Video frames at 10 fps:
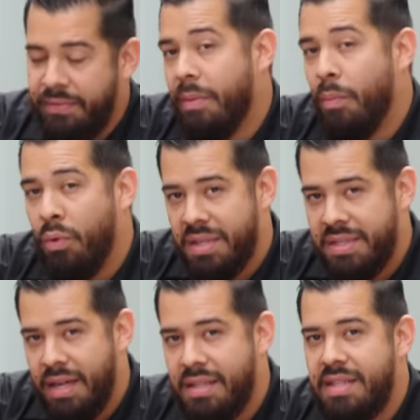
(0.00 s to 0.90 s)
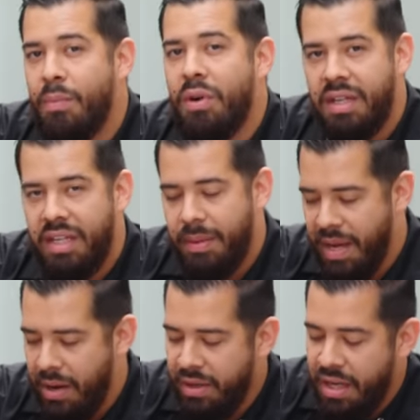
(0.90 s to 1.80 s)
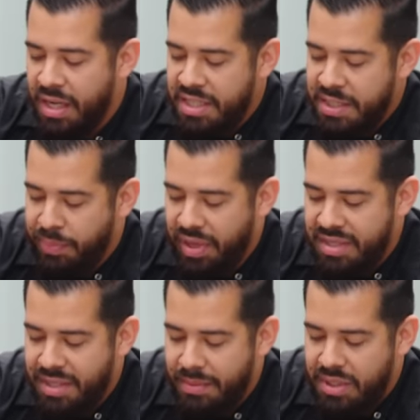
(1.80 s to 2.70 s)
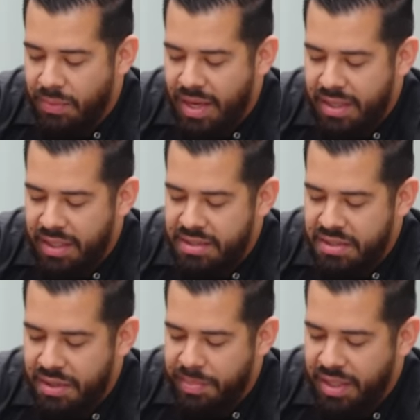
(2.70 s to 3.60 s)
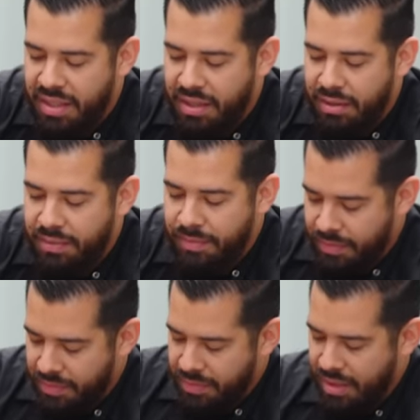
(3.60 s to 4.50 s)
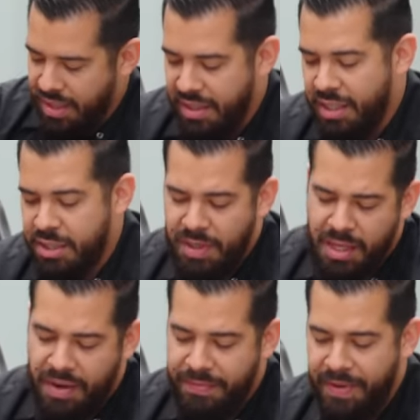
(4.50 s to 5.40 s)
For more suds and more cleaning power, spray some directly into your bucket. I think I sprayed about